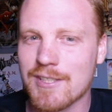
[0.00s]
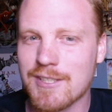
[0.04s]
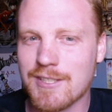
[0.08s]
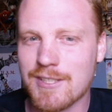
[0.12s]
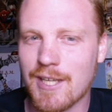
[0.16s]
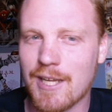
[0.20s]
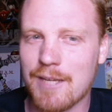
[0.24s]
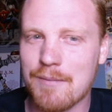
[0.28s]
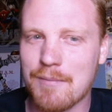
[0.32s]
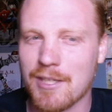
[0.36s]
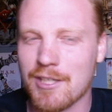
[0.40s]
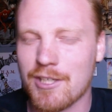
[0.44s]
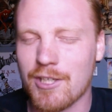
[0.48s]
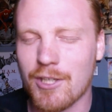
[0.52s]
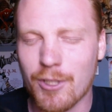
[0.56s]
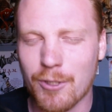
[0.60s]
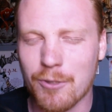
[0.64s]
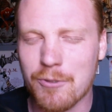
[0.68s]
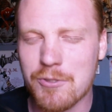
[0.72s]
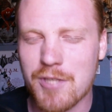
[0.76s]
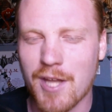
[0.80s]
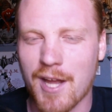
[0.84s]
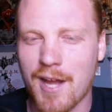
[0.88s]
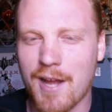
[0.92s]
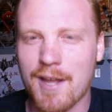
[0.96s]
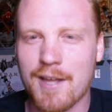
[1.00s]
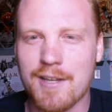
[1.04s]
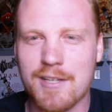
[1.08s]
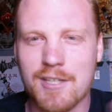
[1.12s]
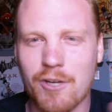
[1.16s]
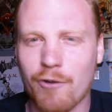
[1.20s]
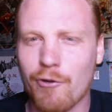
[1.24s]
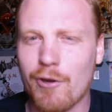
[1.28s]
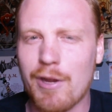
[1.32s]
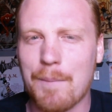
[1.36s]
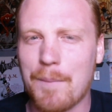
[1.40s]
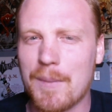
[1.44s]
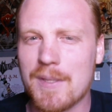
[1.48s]
the same like
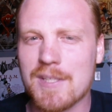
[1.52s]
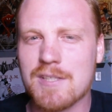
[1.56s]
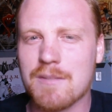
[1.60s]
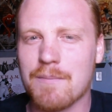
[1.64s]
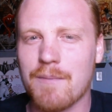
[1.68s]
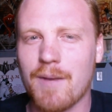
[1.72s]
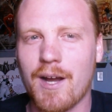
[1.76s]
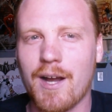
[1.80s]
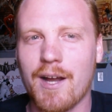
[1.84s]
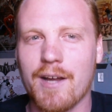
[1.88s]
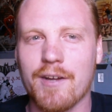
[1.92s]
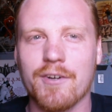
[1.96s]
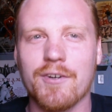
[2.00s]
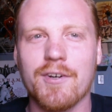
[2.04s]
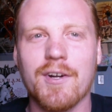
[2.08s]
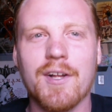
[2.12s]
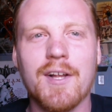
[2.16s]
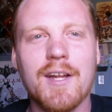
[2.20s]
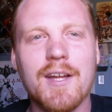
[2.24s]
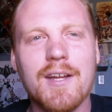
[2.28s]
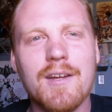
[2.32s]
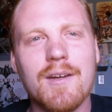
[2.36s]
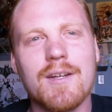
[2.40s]
close-eyed creepy smile.